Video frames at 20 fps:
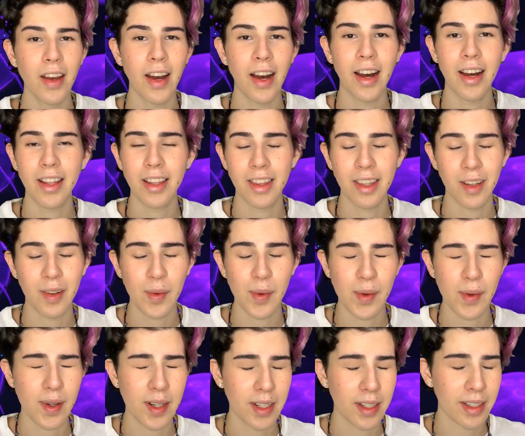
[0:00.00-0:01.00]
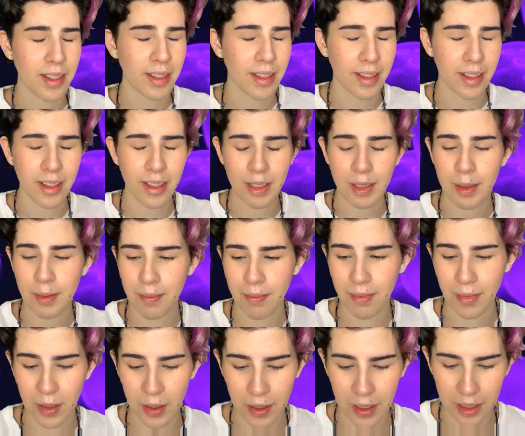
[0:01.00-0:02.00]
I think we're ready. Yeah,
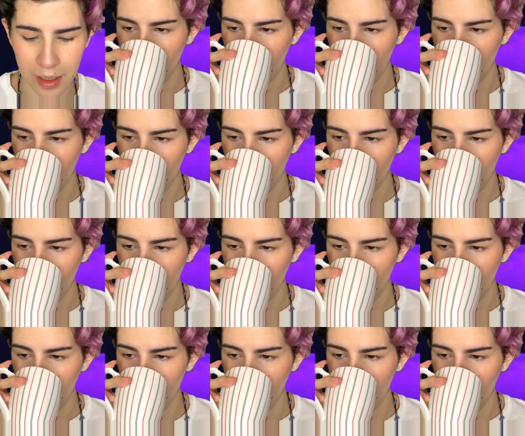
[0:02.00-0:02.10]
okay.